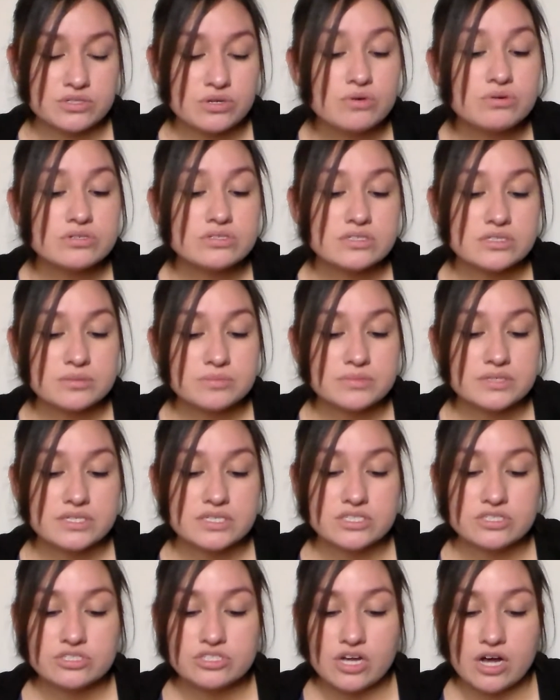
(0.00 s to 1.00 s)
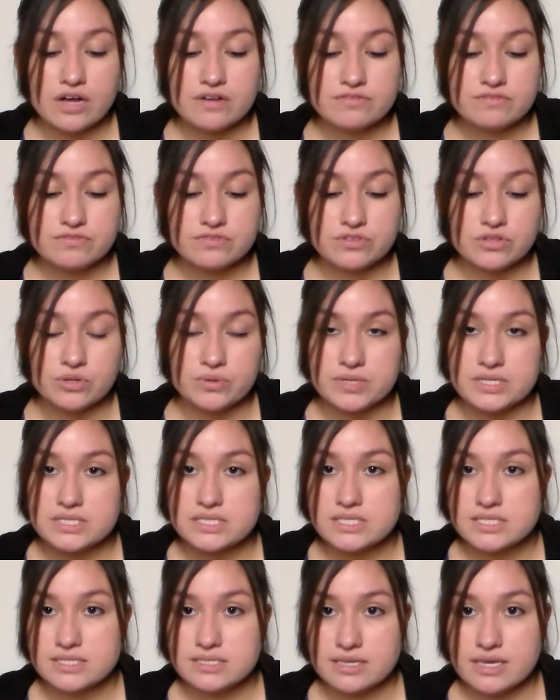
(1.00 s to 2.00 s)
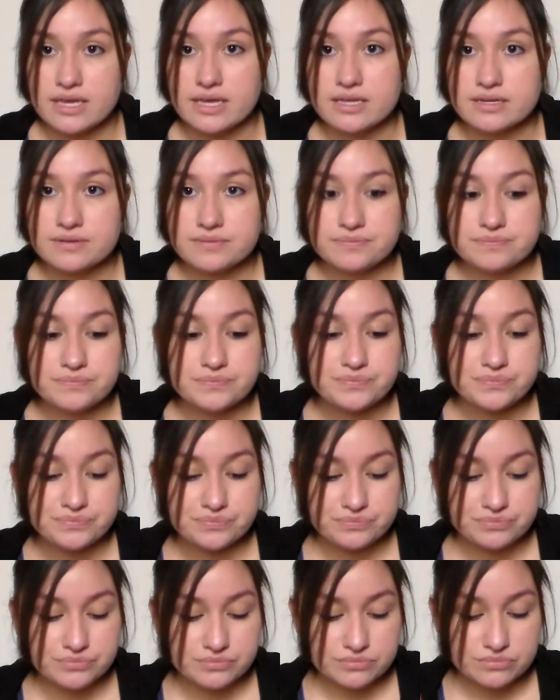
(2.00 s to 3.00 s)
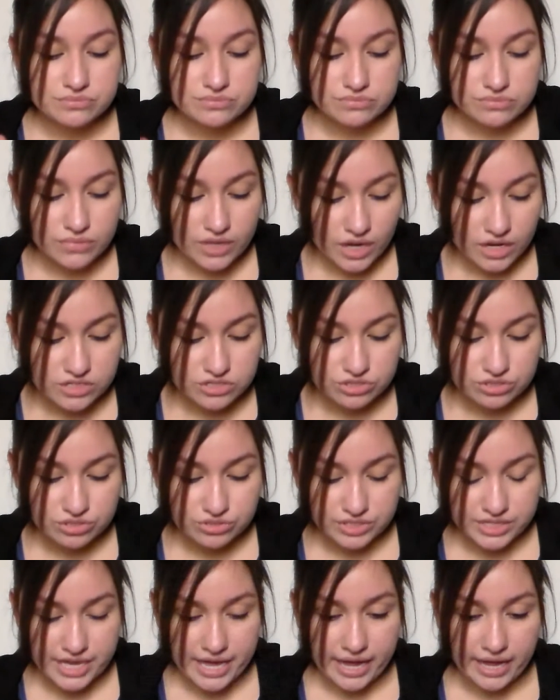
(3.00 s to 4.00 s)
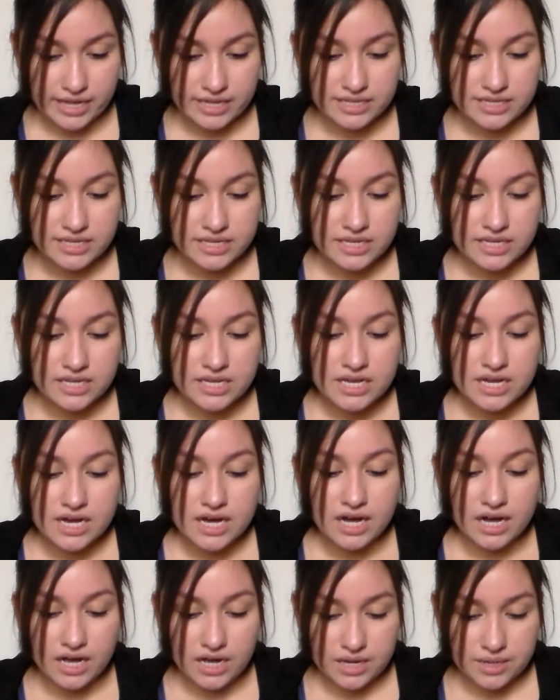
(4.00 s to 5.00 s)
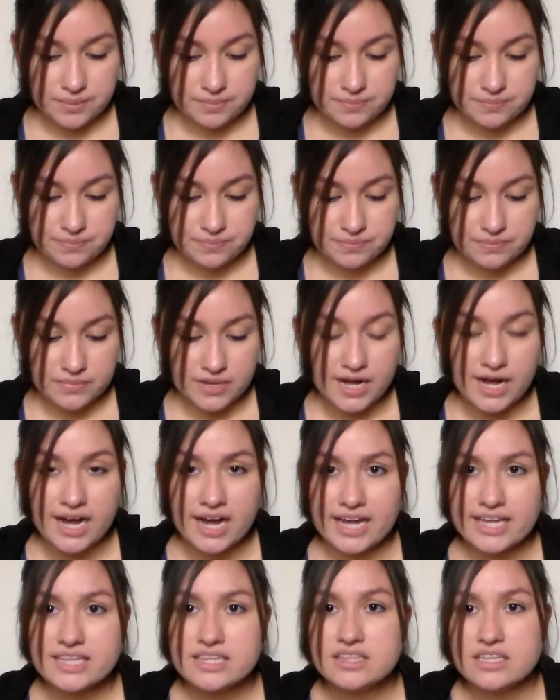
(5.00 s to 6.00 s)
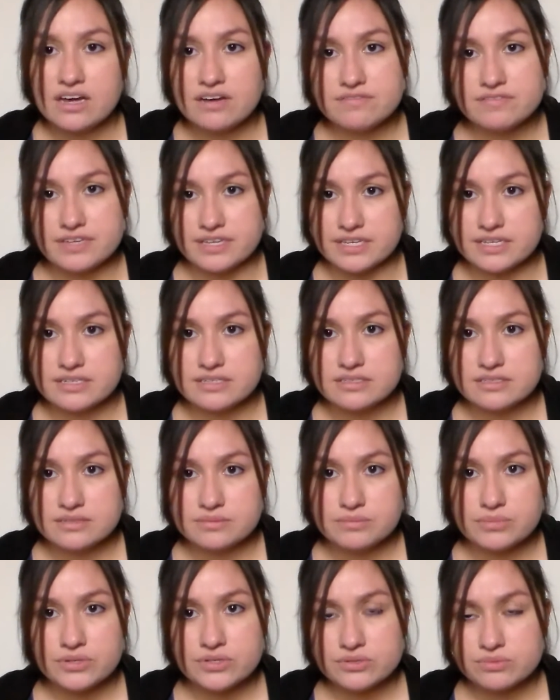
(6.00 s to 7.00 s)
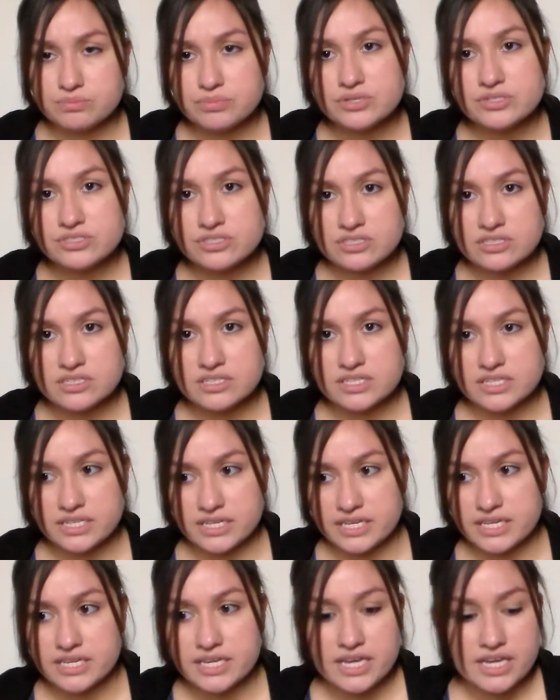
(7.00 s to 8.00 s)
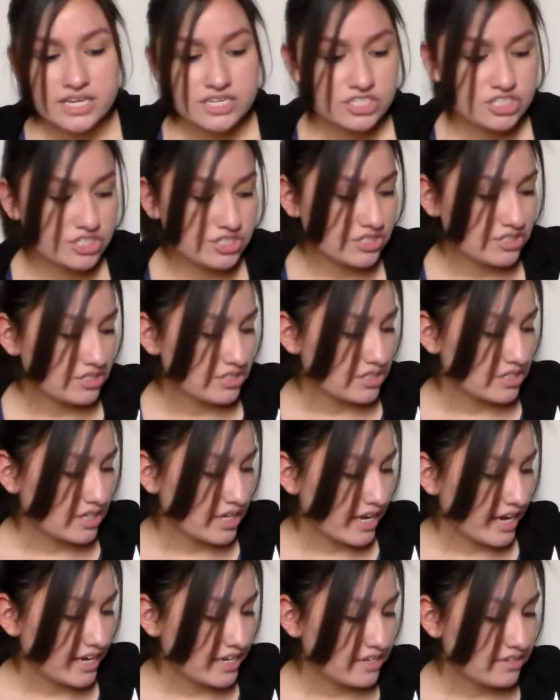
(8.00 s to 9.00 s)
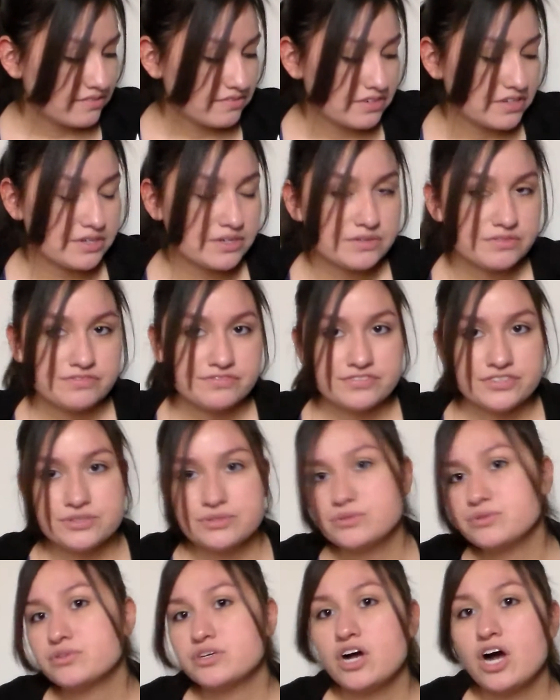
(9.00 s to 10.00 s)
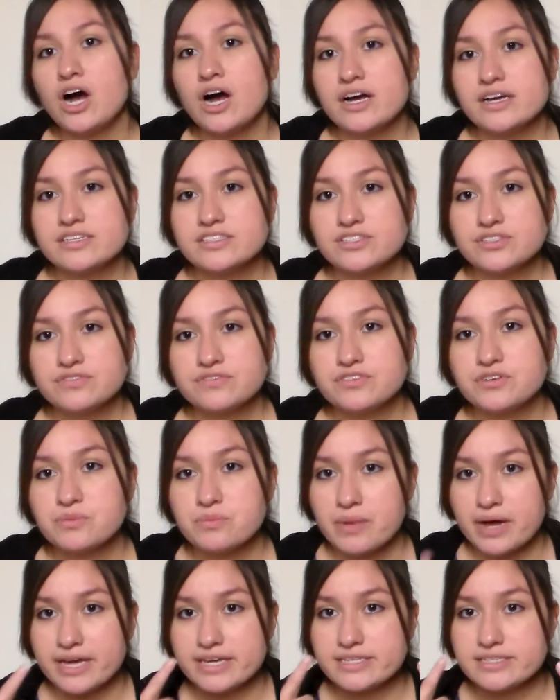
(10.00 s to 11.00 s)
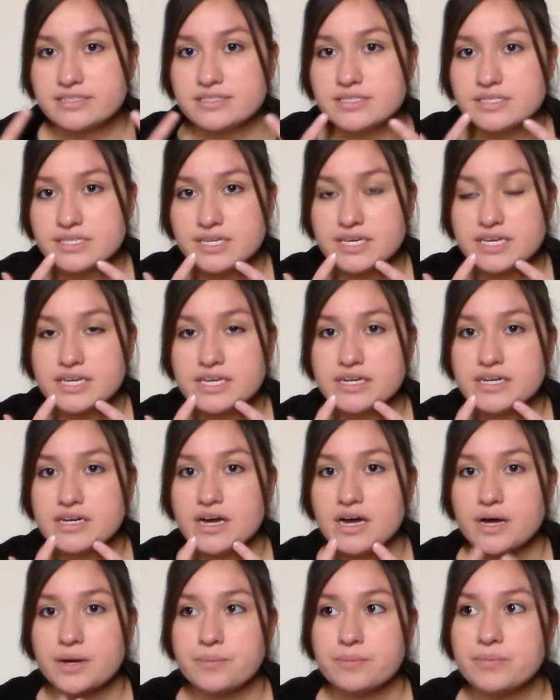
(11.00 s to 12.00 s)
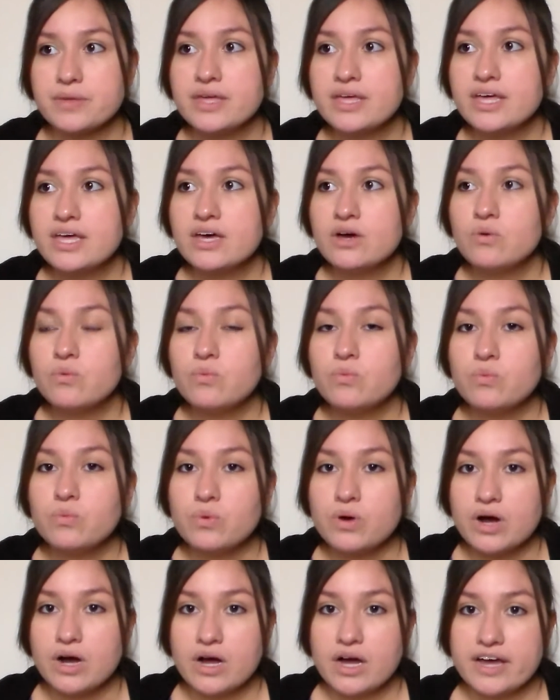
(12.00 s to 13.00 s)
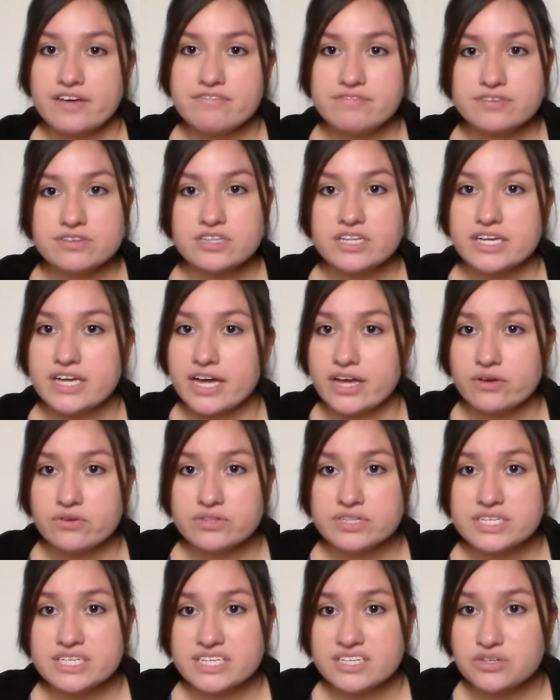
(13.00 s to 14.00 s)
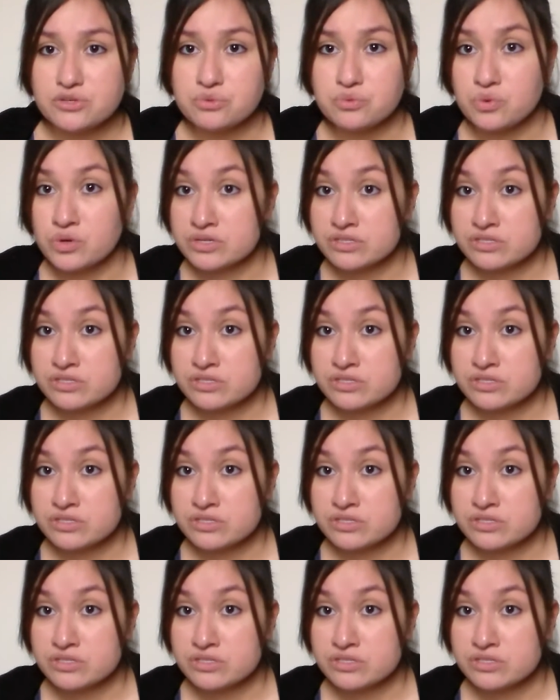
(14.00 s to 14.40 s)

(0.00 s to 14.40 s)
noticeably soft glowing skin. So yeah, I love it. Personally, just kind of a few cons for my skin. I feel like I only need it